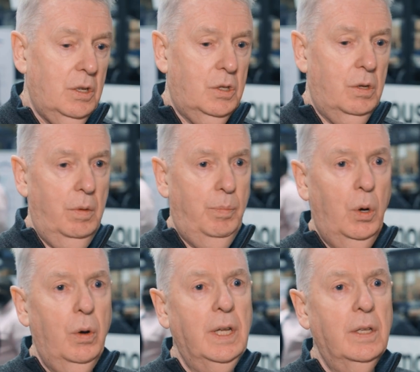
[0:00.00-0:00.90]
us to the
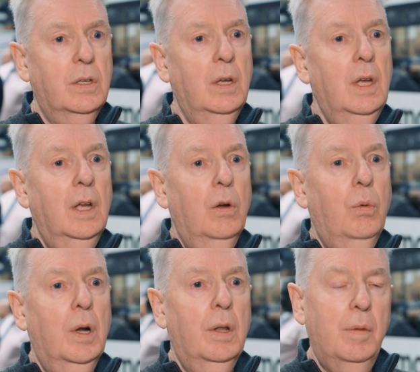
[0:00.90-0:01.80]
point
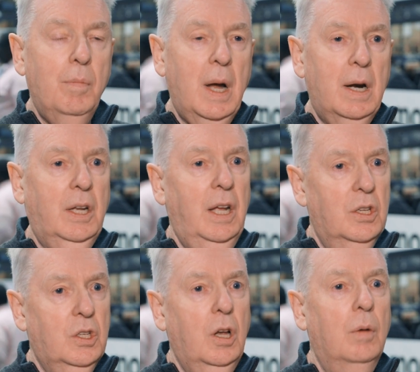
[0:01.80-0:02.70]
where the market
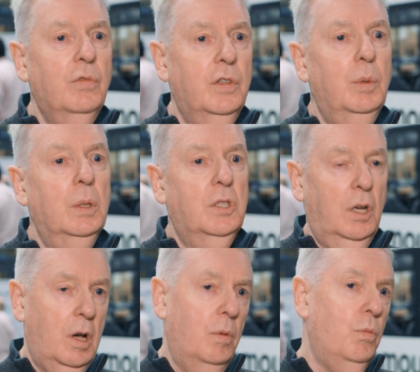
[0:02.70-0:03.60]
is comfortable to
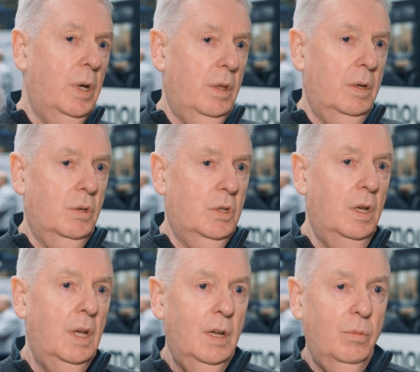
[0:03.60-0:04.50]
come with us
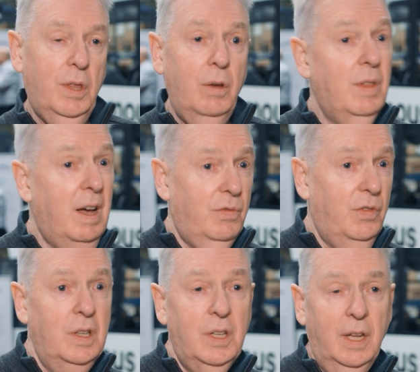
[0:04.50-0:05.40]
Without that
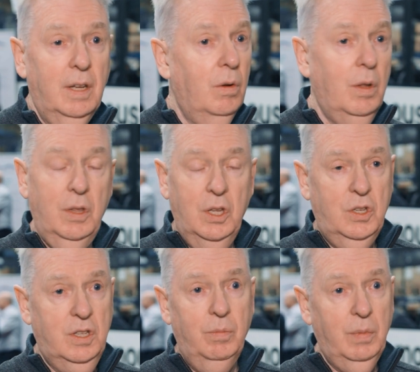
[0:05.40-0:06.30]
funding, this
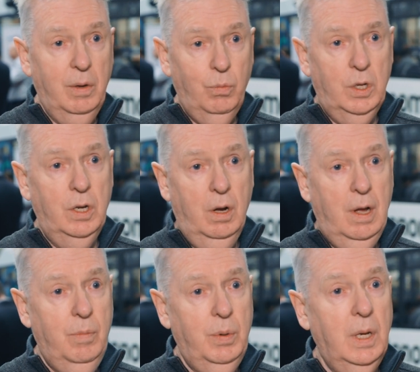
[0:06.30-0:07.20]
simply would not
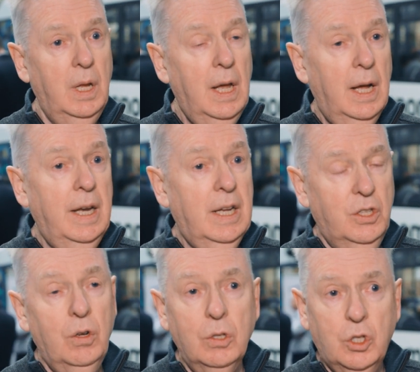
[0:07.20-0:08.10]
happen. And
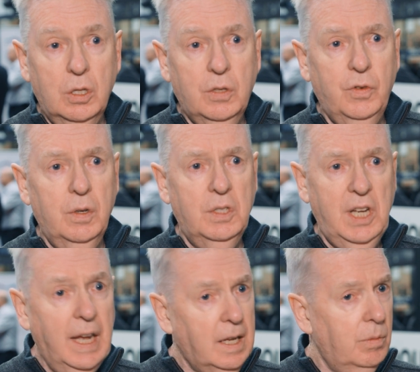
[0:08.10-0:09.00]
that's not just for
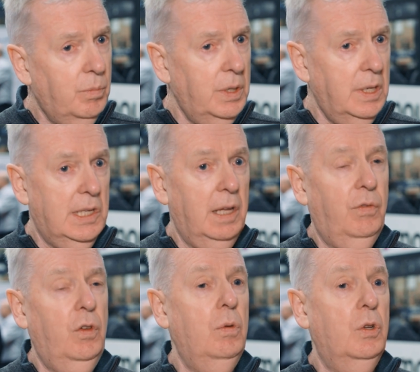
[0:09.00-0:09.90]
tech companies like
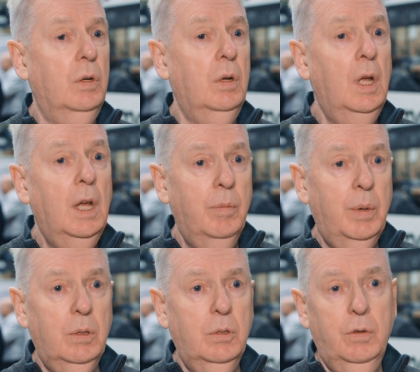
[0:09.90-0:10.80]
Fusion,
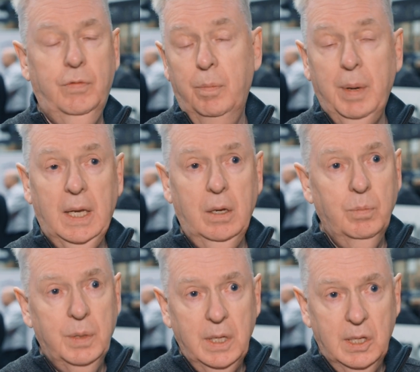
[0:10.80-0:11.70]
but also for big
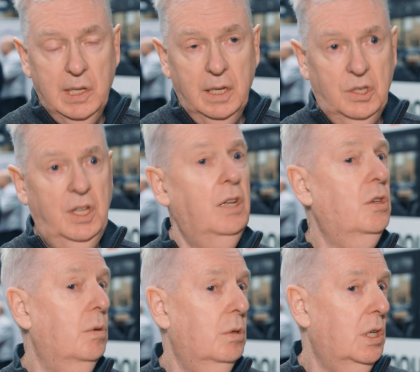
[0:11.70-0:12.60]
companies like
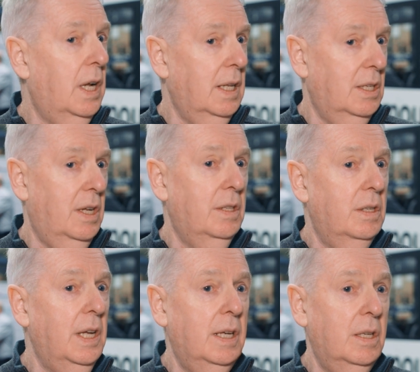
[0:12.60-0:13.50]
Stagecoach and Alexander
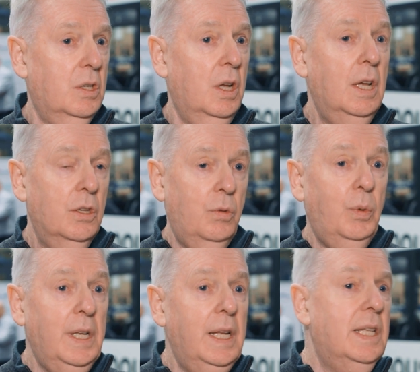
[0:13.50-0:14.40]
Dennis. So
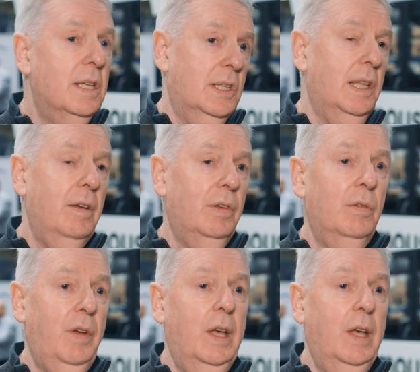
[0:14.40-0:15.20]
we need this level of